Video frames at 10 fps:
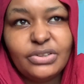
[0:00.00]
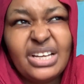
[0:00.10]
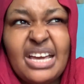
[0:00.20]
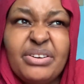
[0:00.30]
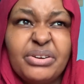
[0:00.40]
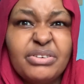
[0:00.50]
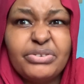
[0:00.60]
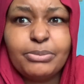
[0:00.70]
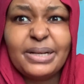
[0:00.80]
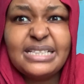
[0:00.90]
Okay, I don't know
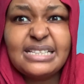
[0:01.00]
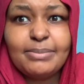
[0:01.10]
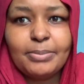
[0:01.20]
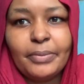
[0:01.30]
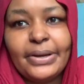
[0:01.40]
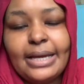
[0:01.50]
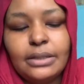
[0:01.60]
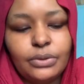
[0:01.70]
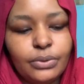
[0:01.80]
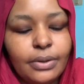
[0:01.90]
from Addis Ababa where I'll
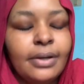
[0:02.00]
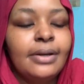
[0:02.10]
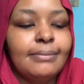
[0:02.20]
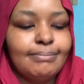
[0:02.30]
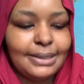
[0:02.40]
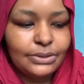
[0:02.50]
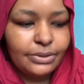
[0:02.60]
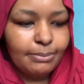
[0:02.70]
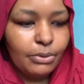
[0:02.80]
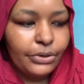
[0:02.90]
go, but to
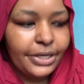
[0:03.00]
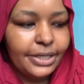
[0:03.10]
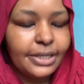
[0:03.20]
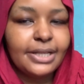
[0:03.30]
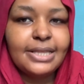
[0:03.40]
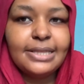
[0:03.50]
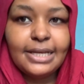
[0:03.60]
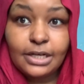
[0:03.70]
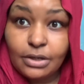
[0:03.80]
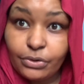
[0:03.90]
the border,
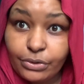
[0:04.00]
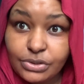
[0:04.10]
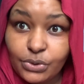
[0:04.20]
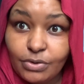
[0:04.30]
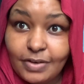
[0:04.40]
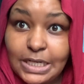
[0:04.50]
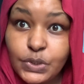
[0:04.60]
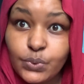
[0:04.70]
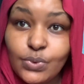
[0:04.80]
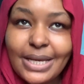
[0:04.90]
then cross over
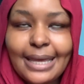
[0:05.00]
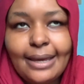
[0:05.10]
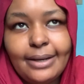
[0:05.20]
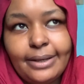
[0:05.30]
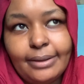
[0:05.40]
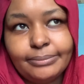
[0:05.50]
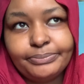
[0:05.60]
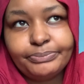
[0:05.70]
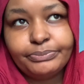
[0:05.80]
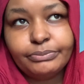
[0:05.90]
to Kenya.
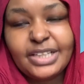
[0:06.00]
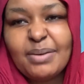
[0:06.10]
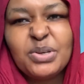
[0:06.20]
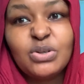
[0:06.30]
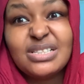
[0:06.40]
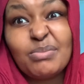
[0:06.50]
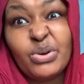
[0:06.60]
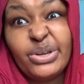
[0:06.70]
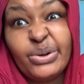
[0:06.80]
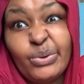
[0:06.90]
Yeah, because I'm
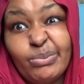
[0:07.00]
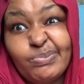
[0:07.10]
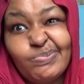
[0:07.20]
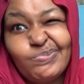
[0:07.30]
going home.